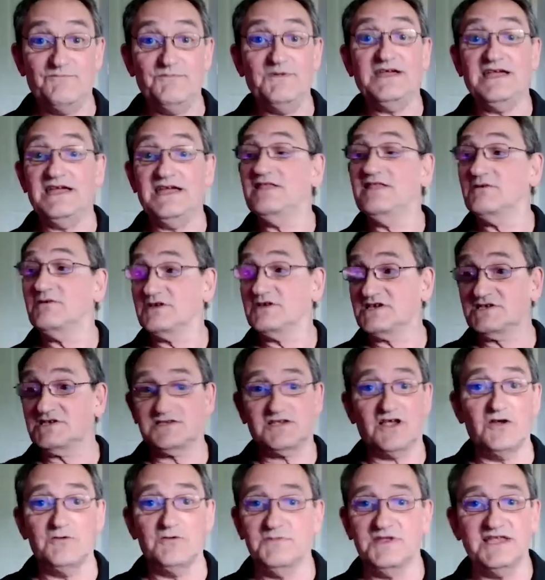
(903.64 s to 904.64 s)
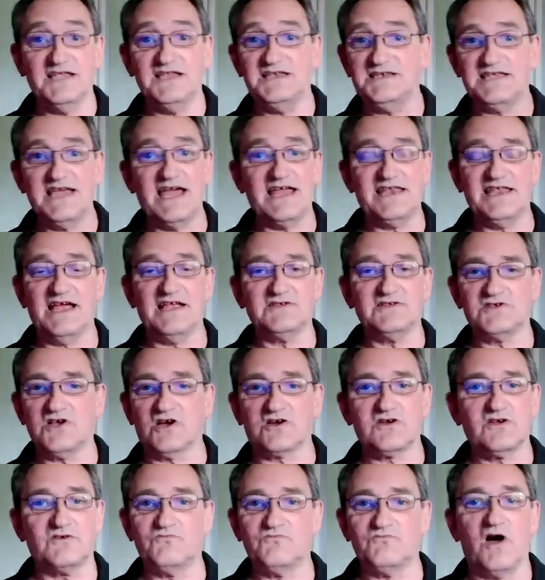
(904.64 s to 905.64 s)
me, there are so many dead ends. I
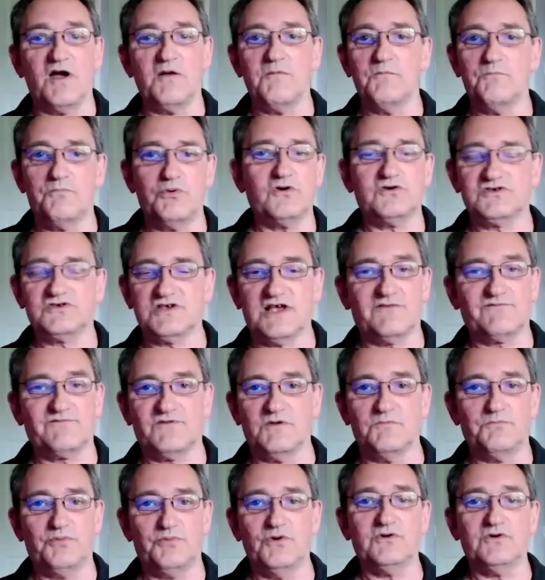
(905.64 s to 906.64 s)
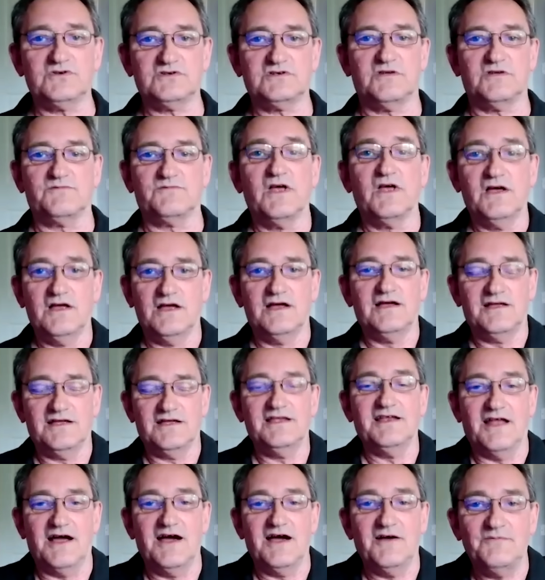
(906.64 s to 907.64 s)
could write books after books of,
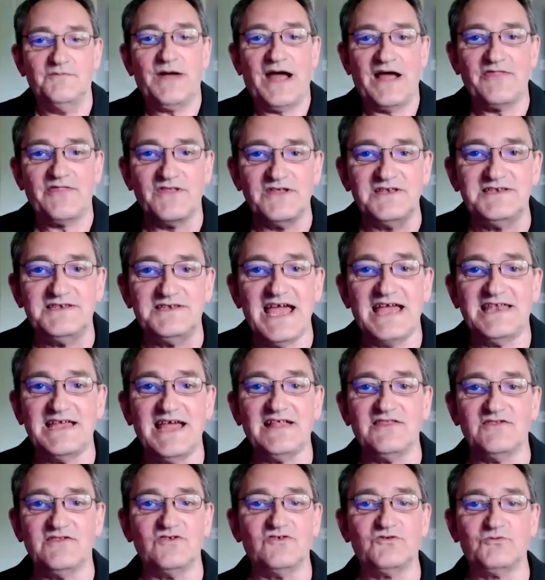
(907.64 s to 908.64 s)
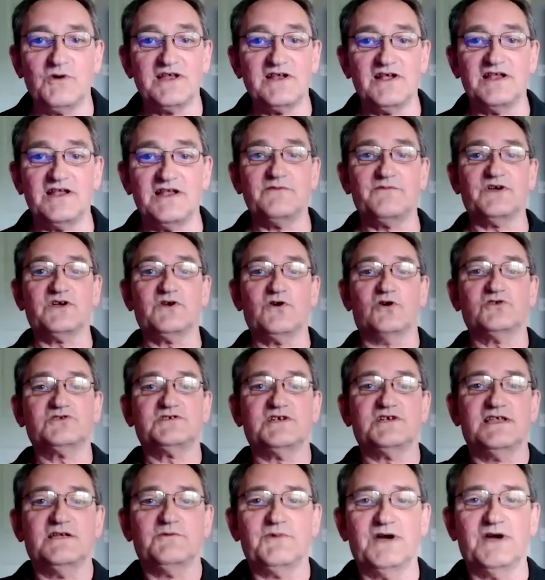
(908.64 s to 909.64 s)
about the dead ends where I never got
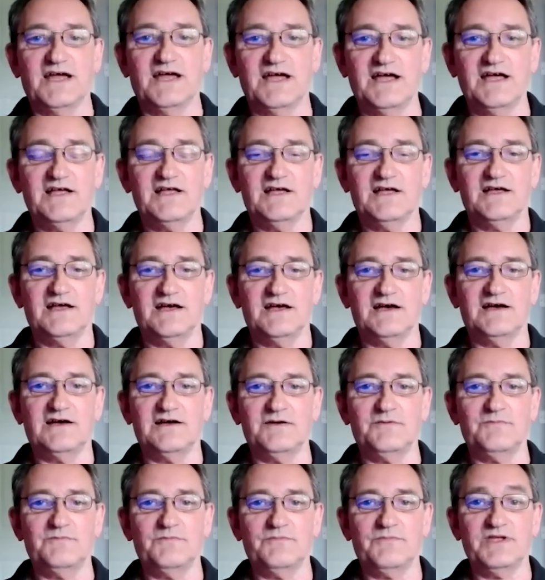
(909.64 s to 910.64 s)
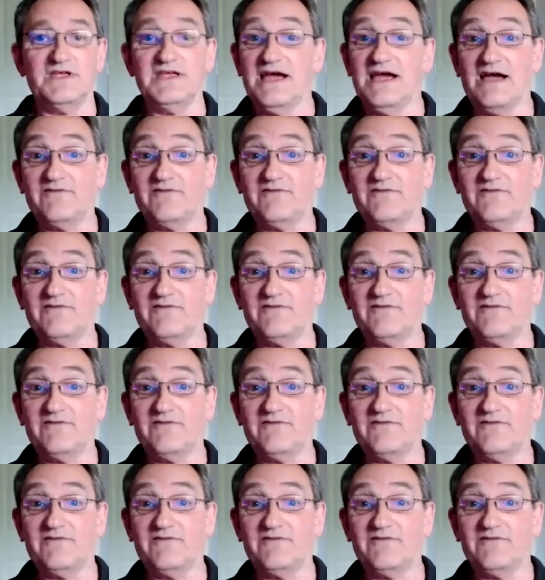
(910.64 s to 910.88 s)
anywhere. But you